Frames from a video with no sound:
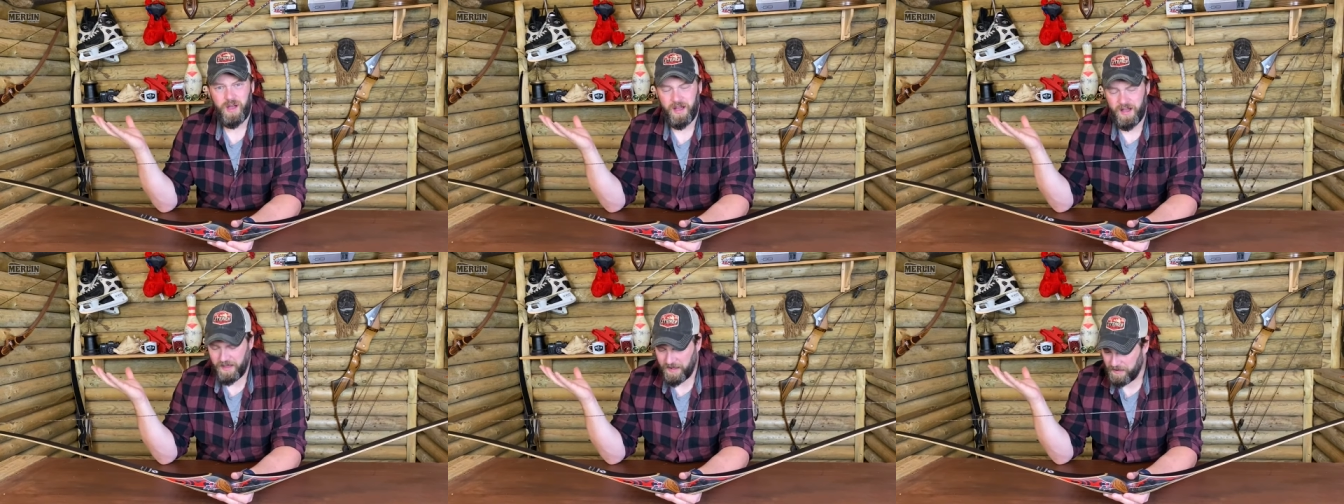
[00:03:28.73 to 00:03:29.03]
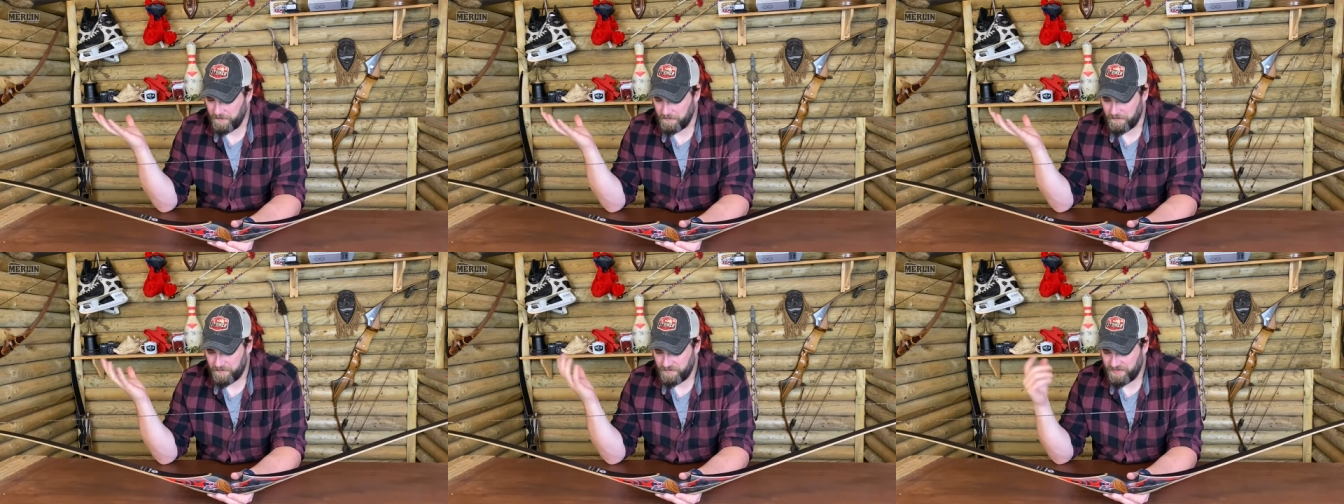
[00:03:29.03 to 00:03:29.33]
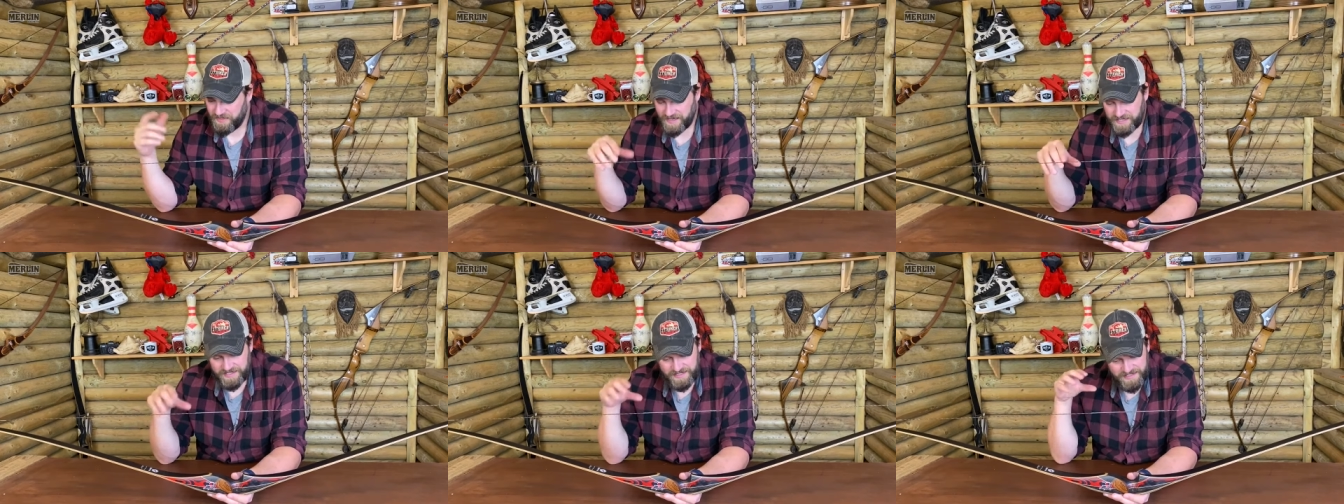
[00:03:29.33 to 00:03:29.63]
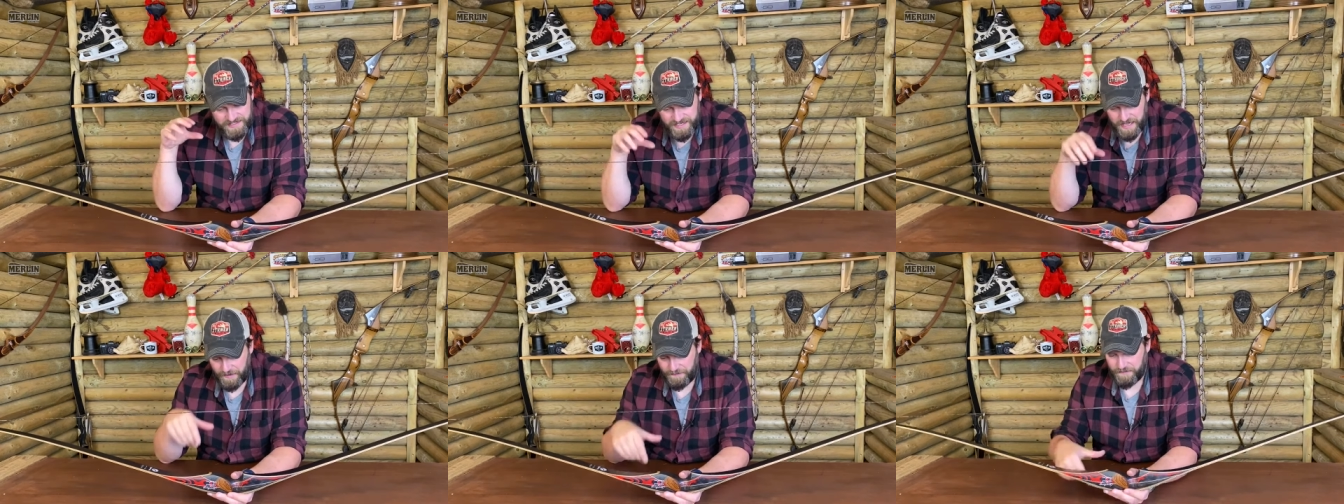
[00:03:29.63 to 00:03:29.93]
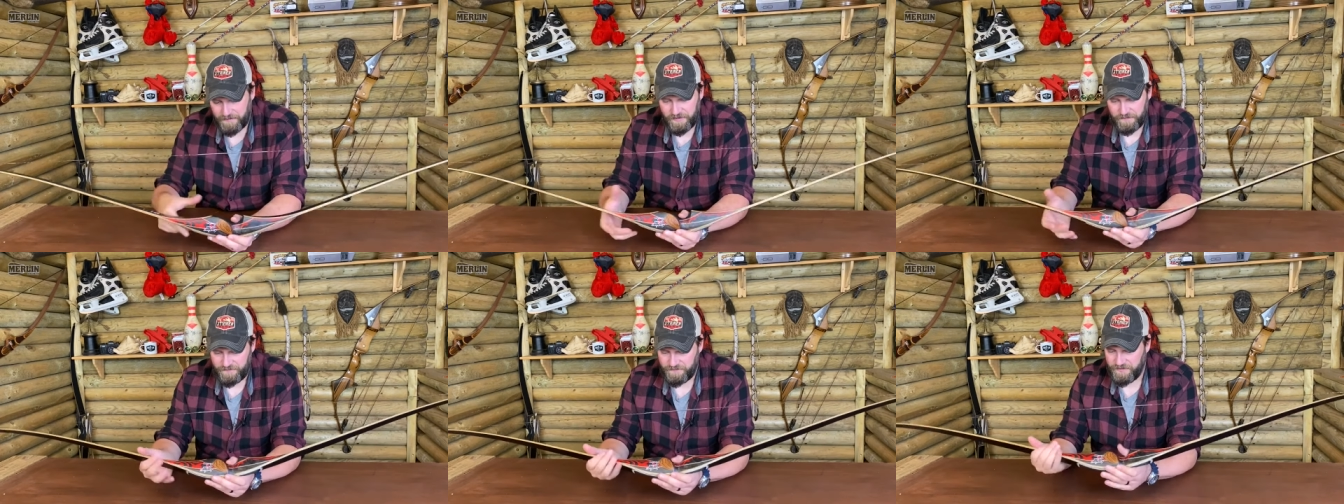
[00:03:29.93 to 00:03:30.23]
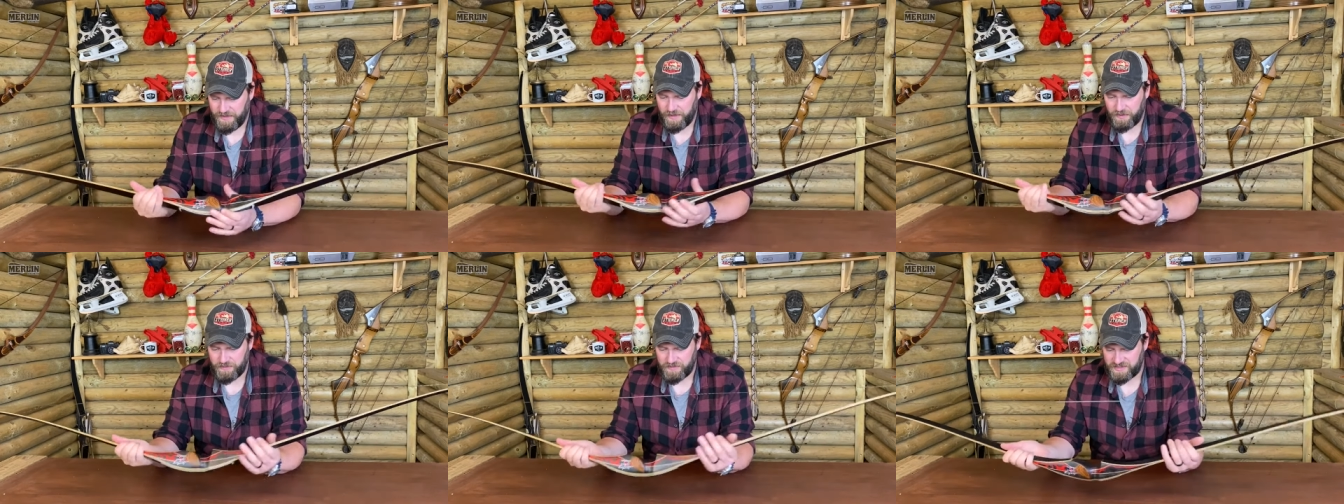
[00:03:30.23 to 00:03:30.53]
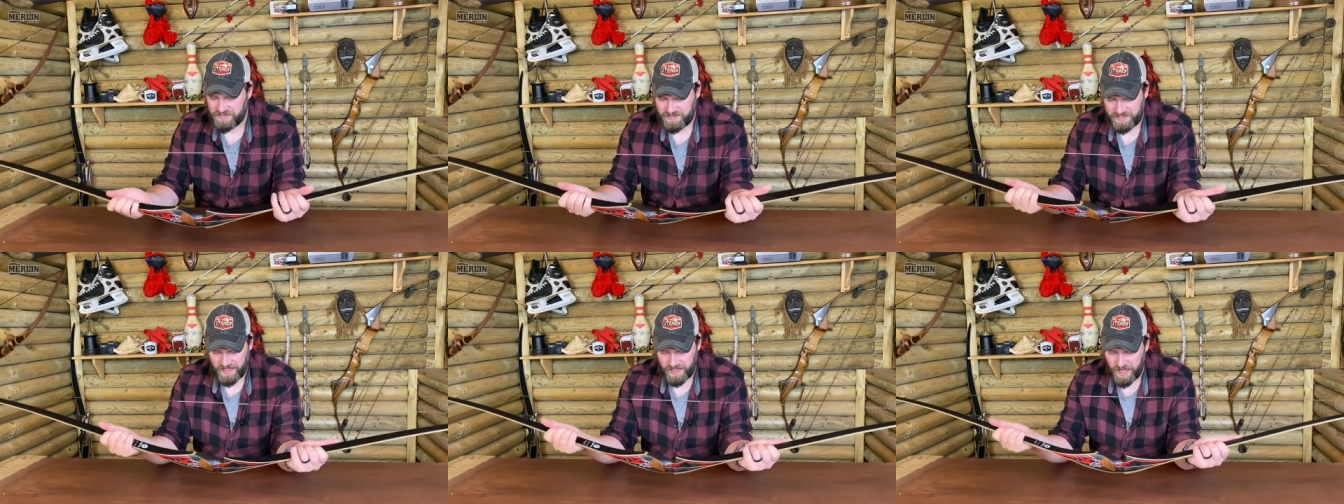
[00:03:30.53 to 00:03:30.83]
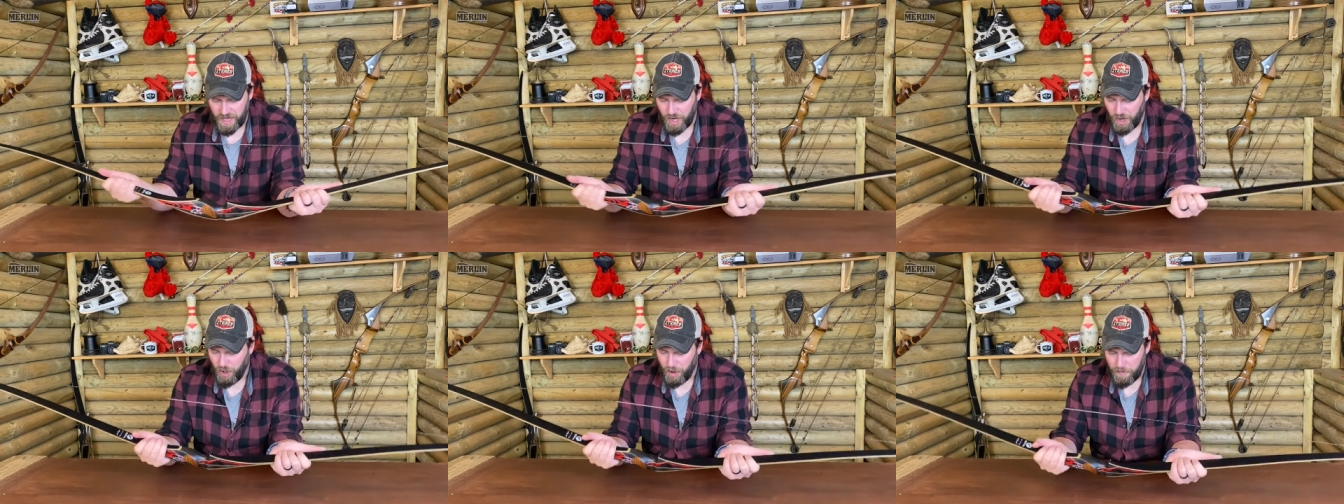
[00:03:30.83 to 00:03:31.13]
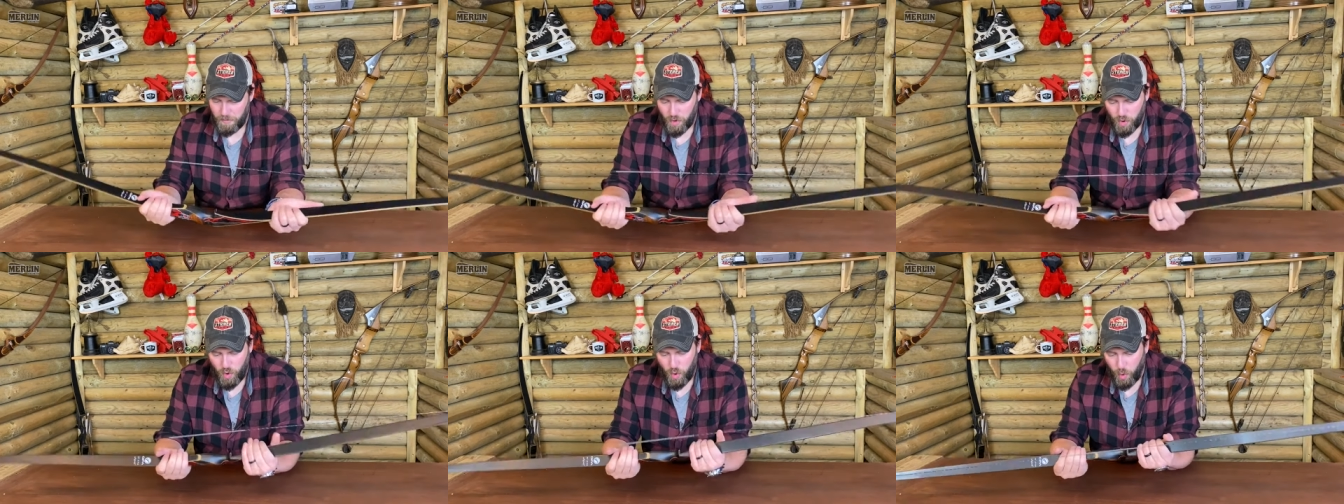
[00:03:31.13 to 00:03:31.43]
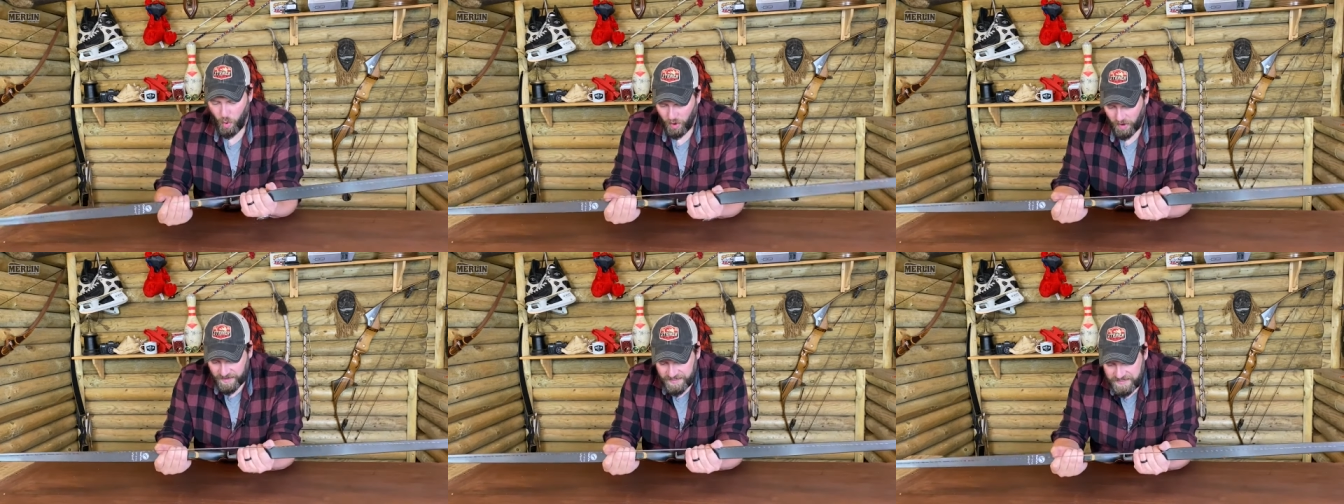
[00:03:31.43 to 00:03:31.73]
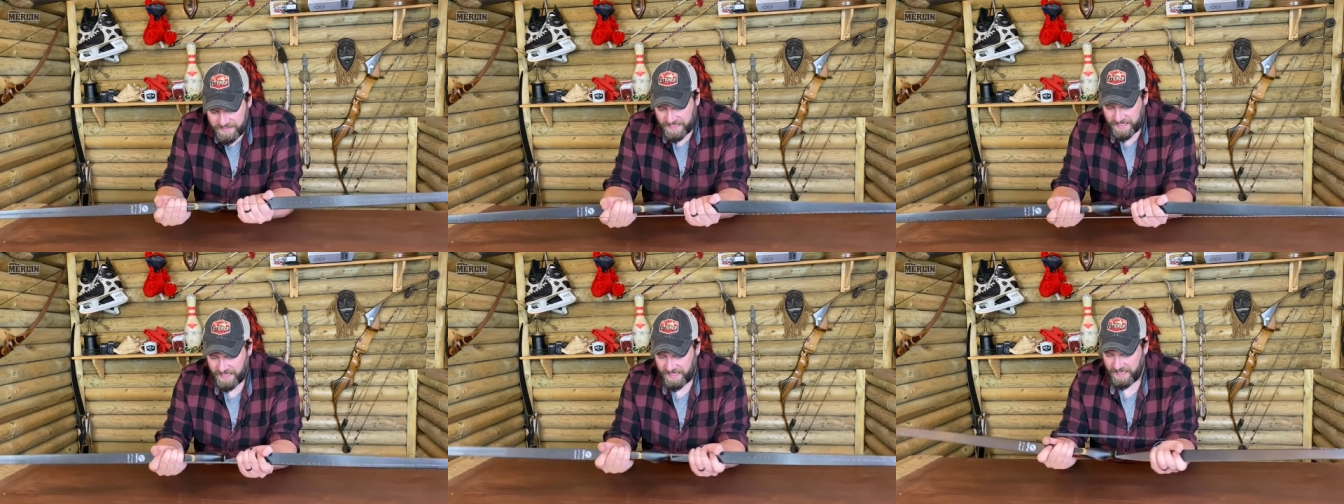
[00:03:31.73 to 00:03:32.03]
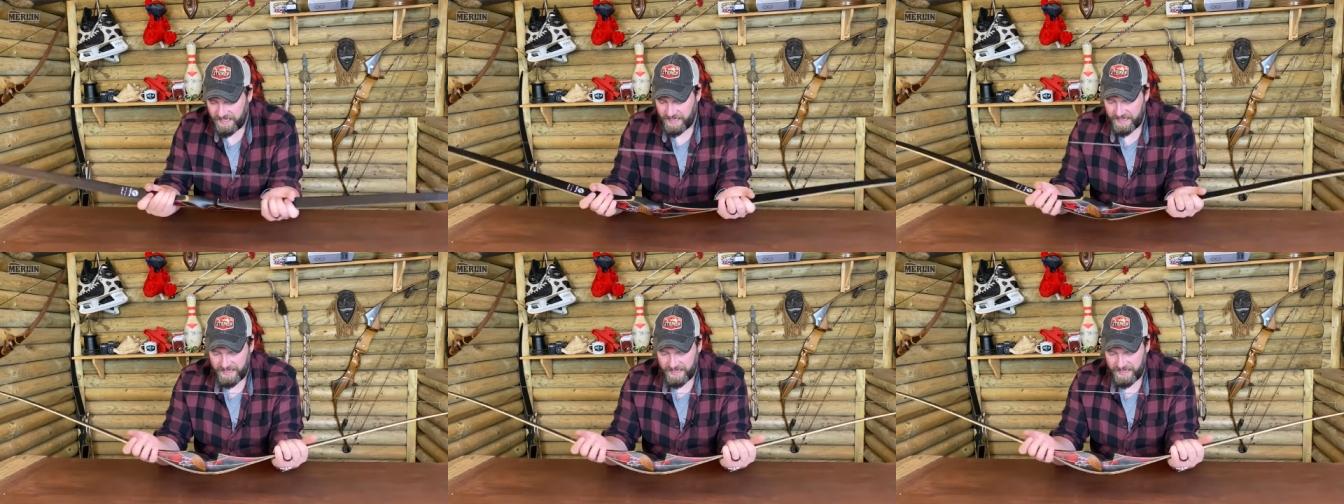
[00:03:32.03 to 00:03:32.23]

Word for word: Um, this definitely feels a lot more quality.